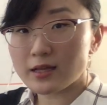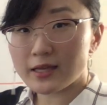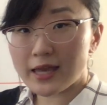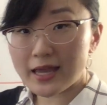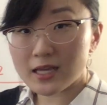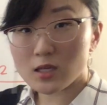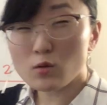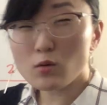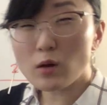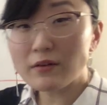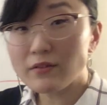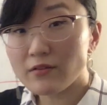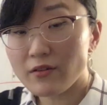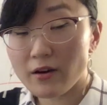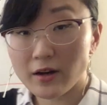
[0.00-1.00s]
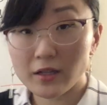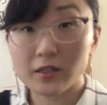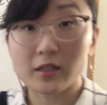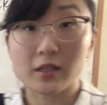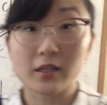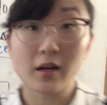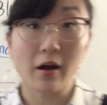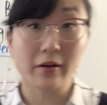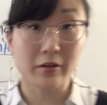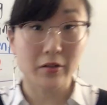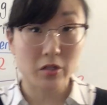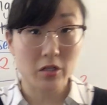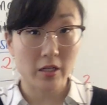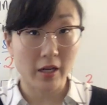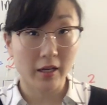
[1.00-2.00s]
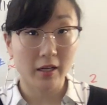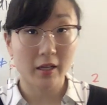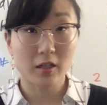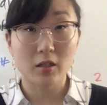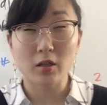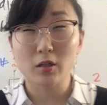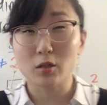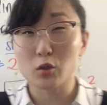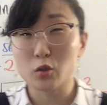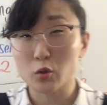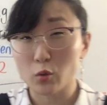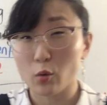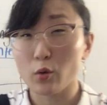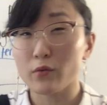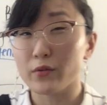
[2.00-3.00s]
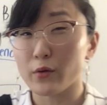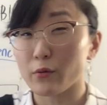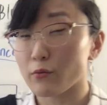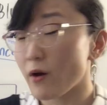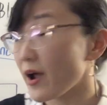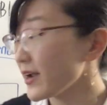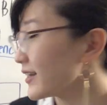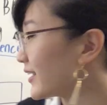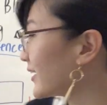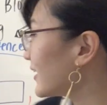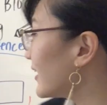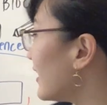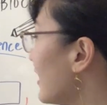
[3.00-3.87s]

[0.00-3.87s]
hey, you have a very good understanding, good control of your writing.